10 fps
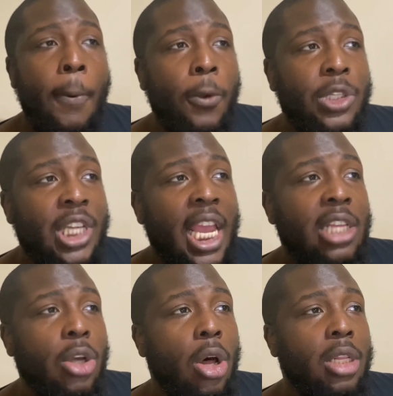change
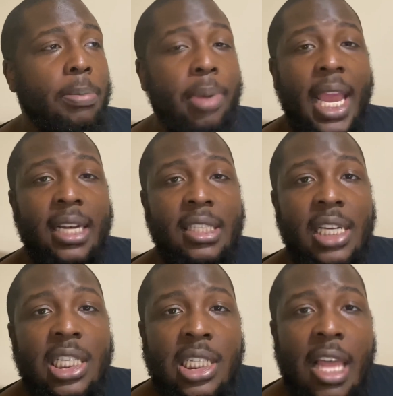all the bad
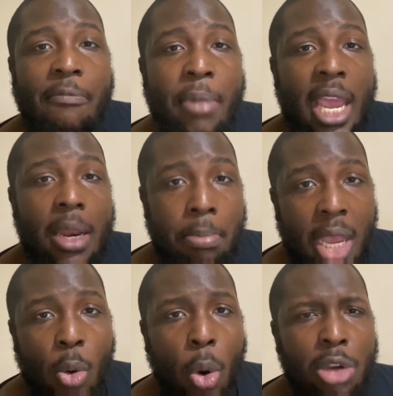decisions I've made and
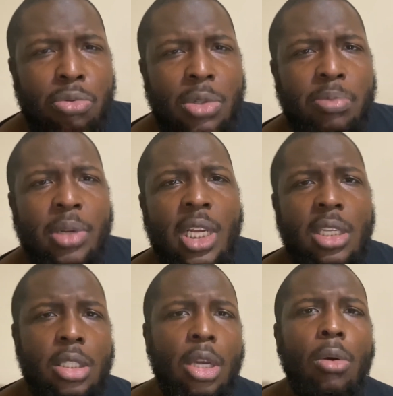make worse ones
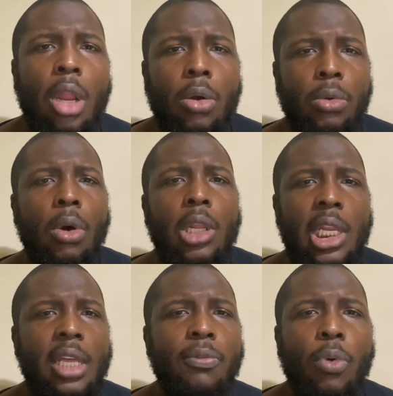because YOLO, you only
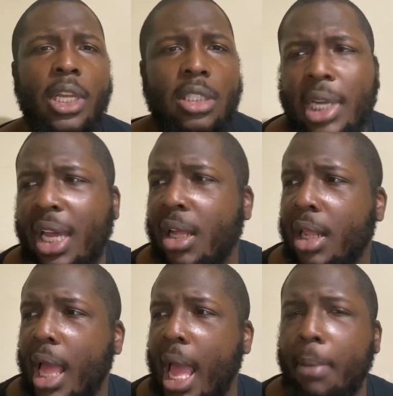live once.
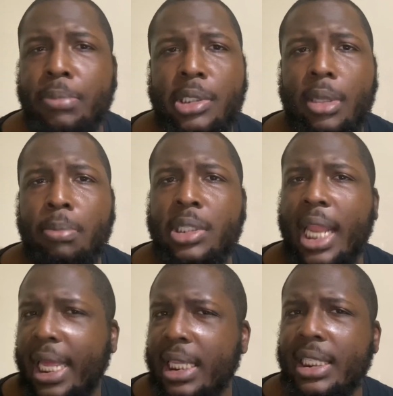Hell, I'm
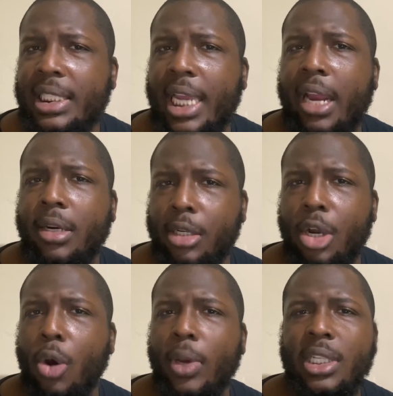slightly scared to
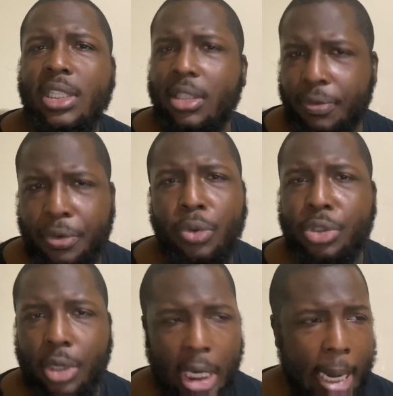go into the
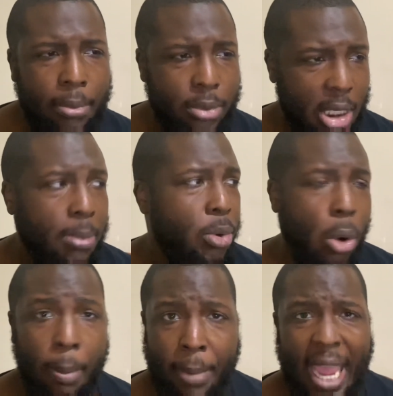future, and I think I'm
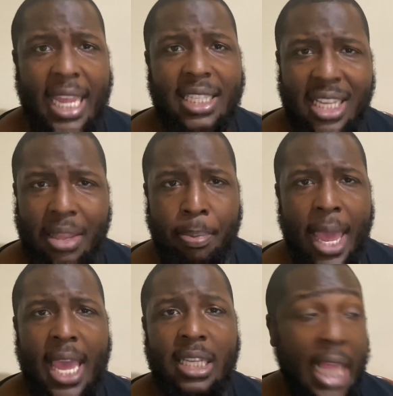going back into the
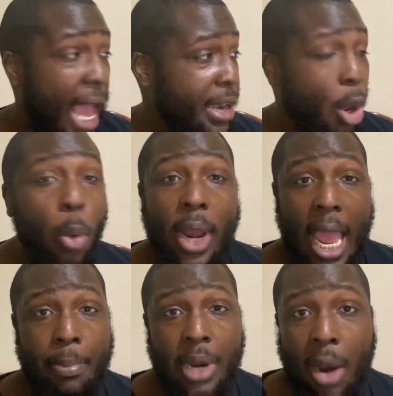past. I know what
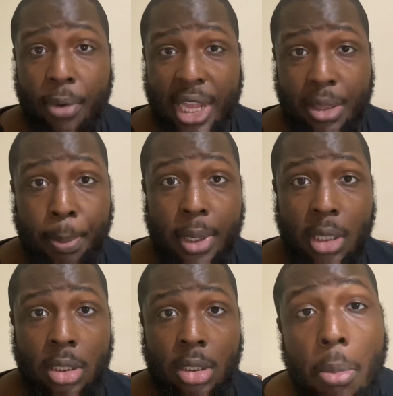happened. I read the
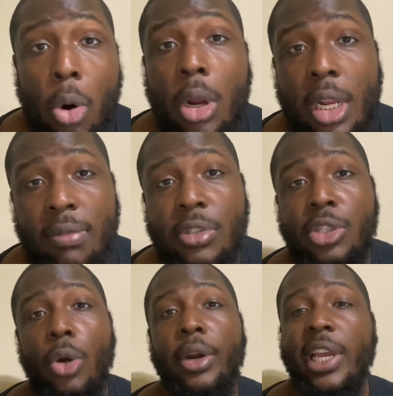books. Moral of the
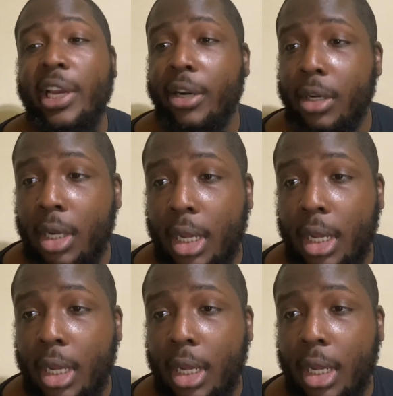story here,